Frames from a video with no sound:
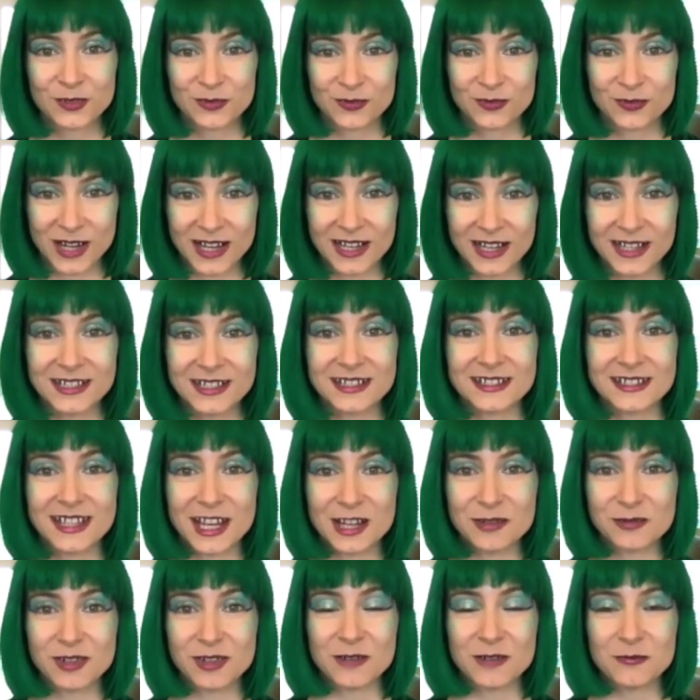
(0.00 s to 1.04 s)
right, as
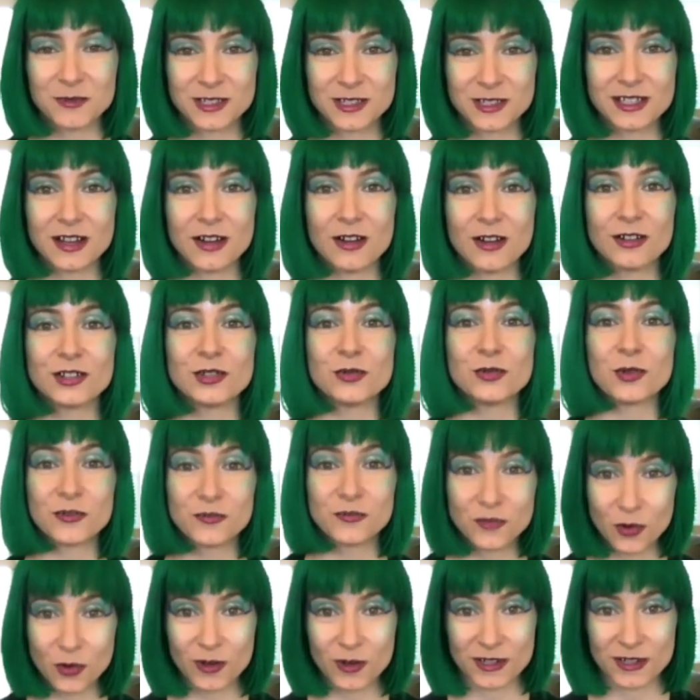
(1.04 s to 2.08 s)
Abraham would call your
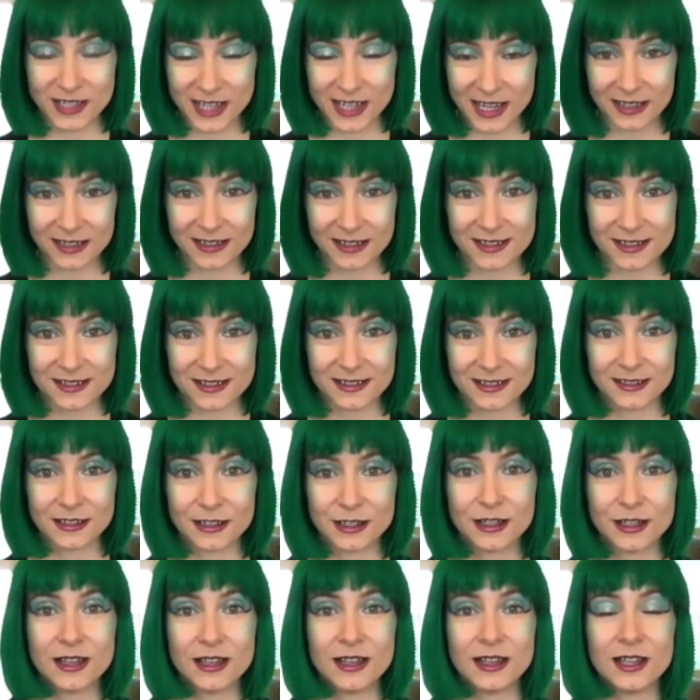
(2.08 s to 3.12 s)
vortex,
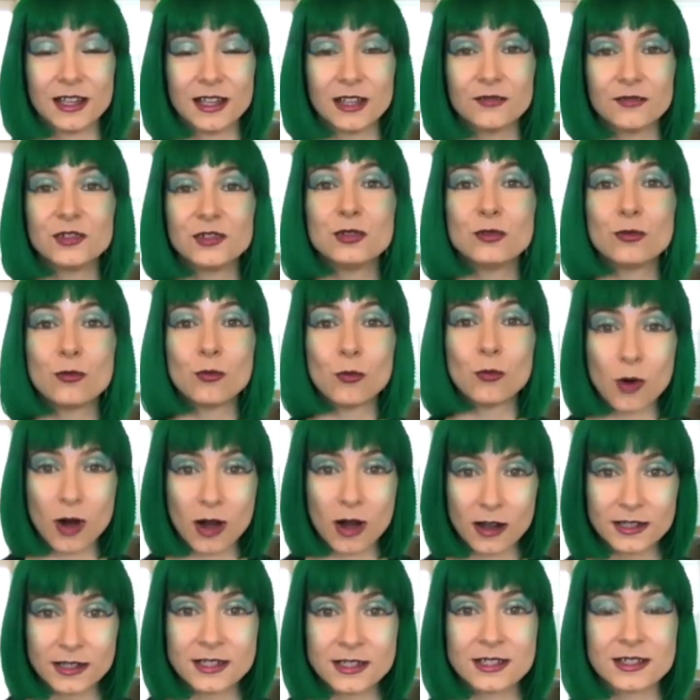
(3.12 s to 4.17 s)
if you
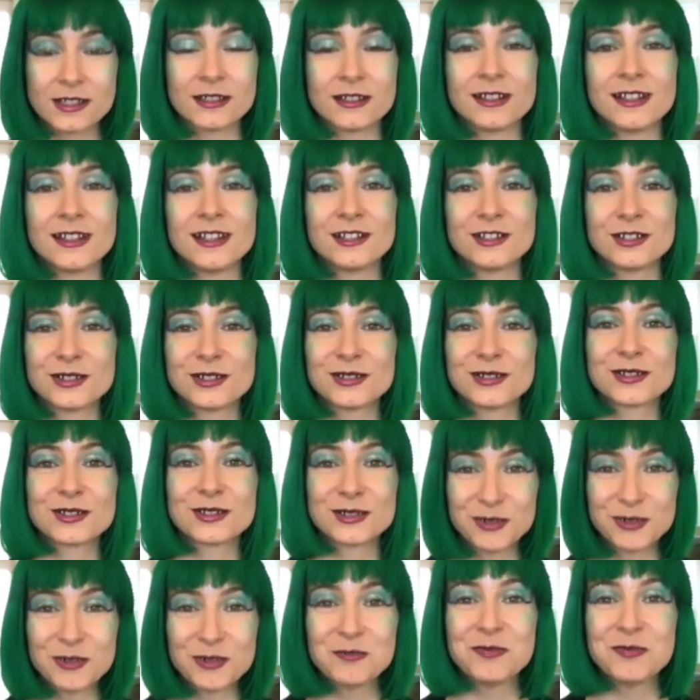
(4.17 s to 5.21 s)
want to
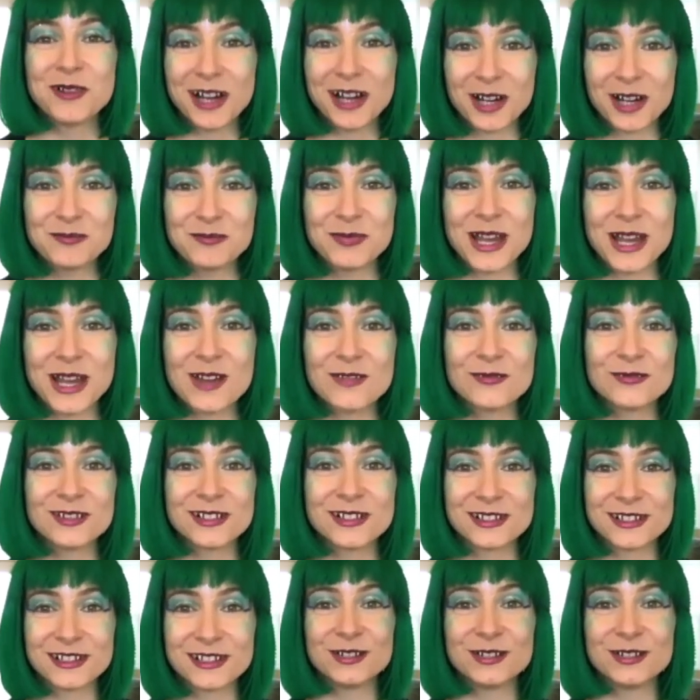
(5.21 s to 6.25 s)
scoop up
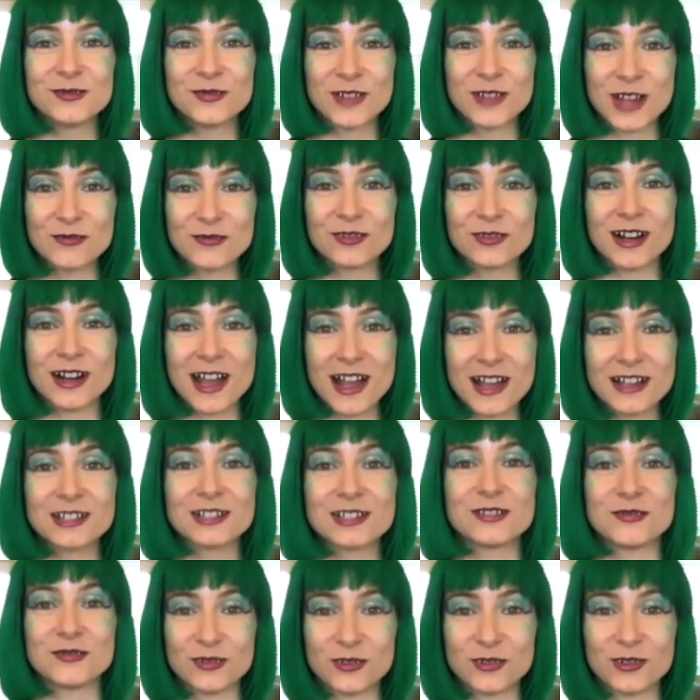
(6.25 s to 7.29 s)
everything you've ever
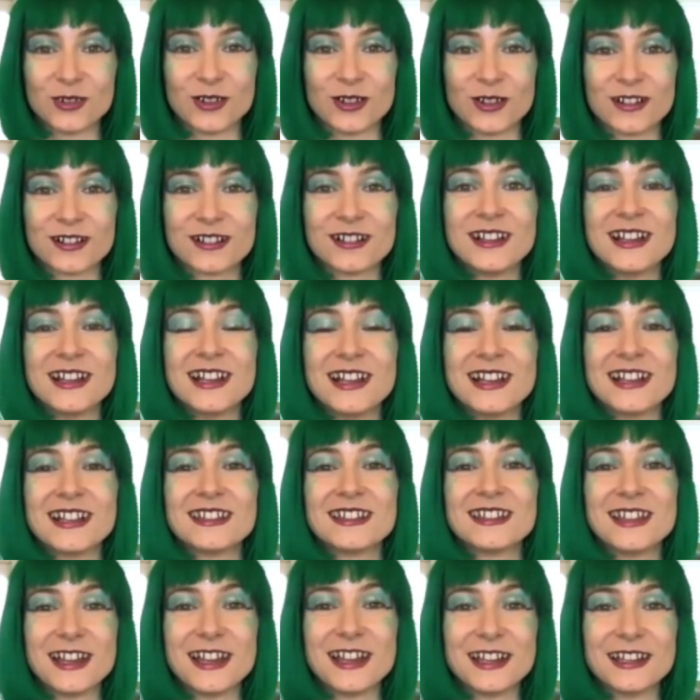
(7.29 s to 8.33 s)
asked for,
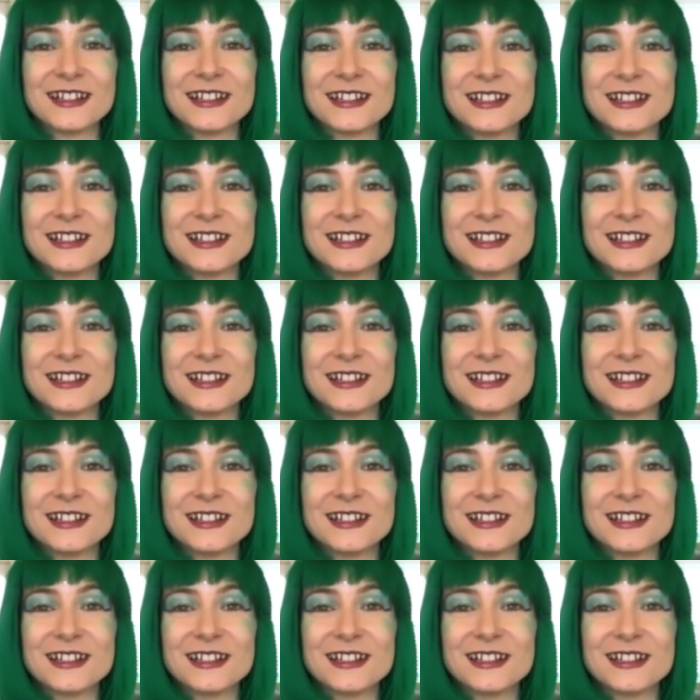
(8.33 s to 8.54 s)
then